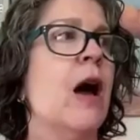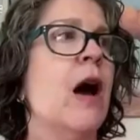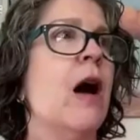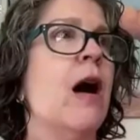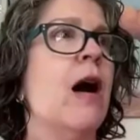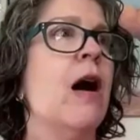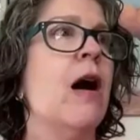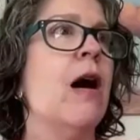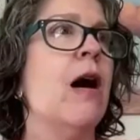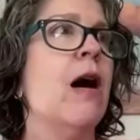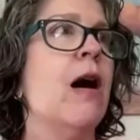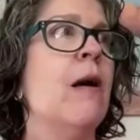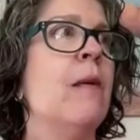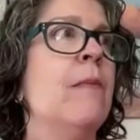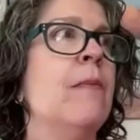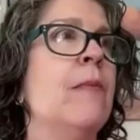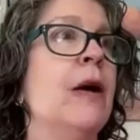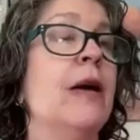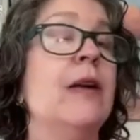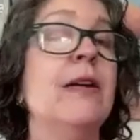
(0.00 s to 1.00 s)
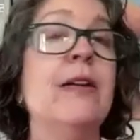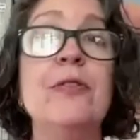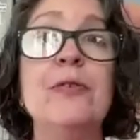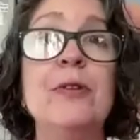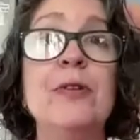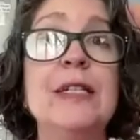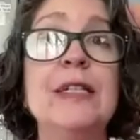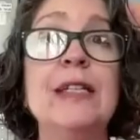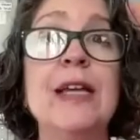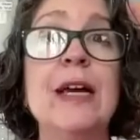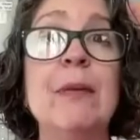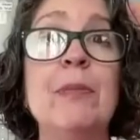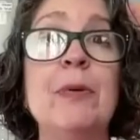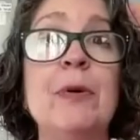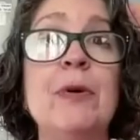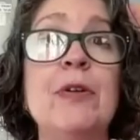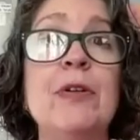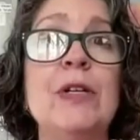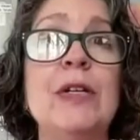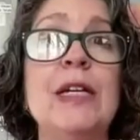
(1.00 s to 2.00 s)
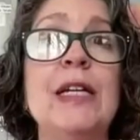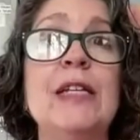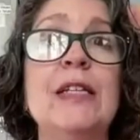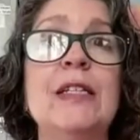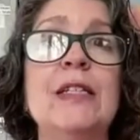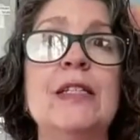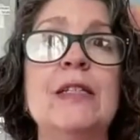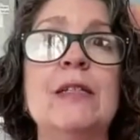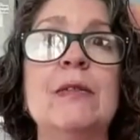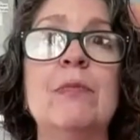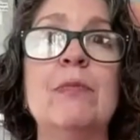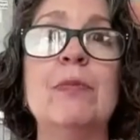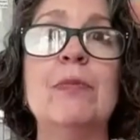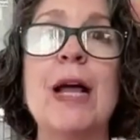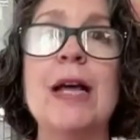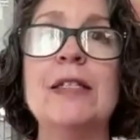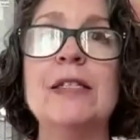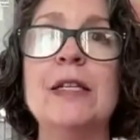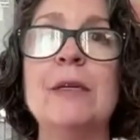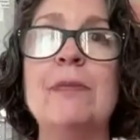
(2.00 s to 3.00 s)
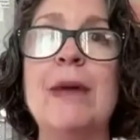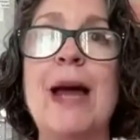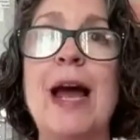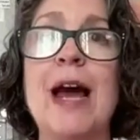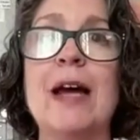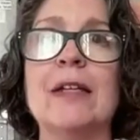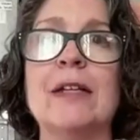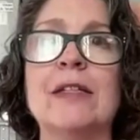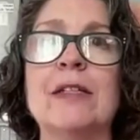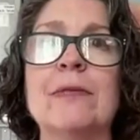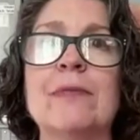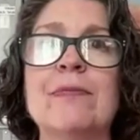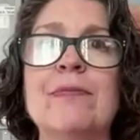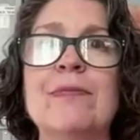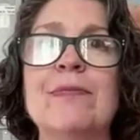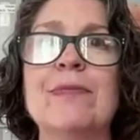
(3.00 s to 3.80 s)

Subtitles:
Another example is plastic bags.